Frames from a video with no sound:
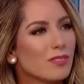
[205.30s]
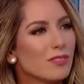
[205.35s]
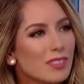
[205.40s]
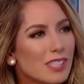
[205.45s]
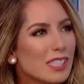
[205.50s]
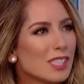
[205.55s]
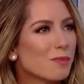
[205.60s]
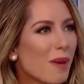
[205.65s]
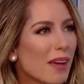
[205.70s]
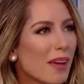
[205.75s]

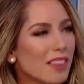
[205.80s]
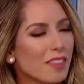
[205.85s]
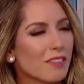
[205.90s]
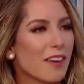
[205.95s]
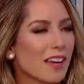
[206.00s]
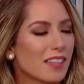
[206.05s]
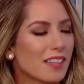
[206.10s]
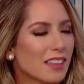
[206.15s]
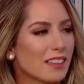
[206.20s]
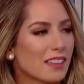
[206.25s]
despite the
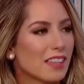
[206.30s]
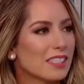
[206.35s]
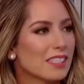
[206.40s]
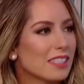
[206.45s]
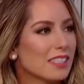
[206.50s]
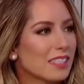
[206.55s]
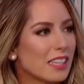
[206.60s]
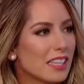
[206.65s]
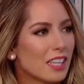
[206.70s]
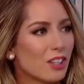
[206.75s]
fact that this
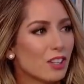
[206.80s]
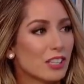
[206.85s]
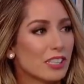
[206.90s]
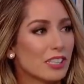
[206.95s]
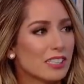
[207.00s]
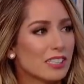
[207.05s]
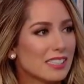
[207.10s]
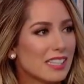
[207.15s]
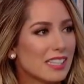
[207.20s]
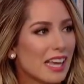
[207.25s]
is legal
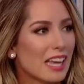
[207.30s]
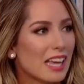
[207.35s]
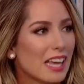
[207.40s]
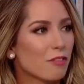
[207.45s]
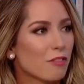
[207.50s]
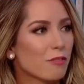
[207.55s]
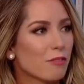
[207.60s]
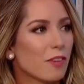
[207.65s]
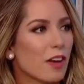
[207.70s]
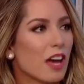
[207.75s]
and
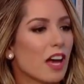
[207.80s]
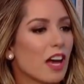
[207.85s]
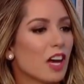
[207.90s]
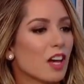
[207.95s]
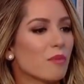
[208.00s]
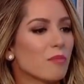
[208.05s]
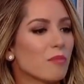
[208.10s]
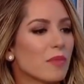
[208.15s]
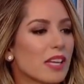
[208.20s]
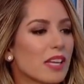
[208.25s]
safe,
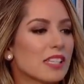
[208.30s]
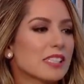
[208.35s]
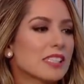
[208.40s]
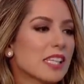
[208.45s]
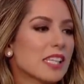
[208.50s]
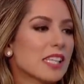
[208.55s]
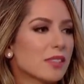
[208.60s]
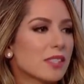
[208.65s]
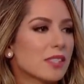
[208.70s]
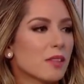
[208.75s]
it
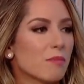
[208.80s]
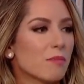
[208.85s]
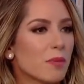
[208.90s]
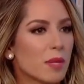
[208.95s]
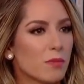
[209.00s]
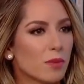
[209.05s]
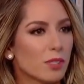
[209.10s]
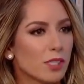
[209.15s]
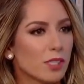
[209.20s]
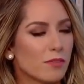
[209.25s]
seems that
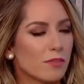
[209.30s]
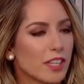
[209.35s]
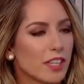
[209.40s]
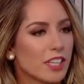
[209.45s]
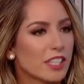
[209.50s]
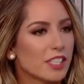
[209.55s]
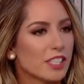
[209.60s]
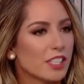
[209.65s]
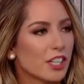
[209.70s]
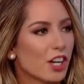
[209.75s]
people's
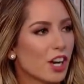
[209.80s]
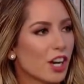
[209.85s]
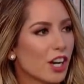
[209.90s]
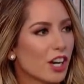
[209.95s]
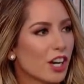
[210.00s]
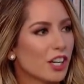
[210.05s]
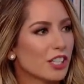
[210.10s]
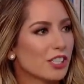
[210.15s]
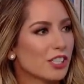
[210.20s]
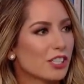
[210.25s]
feelings are
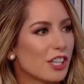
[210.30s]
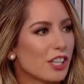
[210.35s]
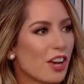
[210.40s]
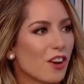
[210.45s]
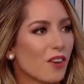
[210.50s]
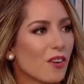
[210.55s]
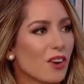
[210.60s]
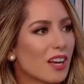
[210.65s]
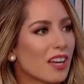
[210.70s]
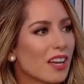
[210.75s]
hurt,
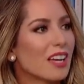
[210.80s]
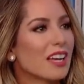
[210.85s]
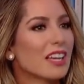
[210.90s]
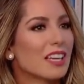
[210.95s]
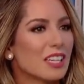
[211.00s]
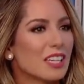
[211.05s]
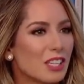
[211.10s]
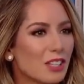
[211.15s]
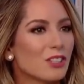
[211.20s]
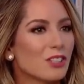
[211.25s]
so
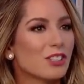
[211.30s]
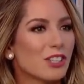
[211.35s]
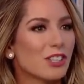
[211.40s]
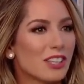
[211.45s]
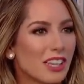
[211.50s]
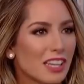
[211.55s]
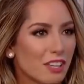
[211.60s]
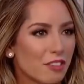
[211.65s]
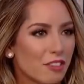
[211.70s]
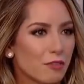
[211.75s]
you
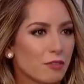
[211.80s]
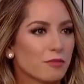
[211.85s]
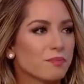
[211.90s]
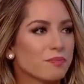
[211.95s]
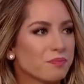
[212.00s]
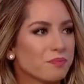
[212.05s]
should leave.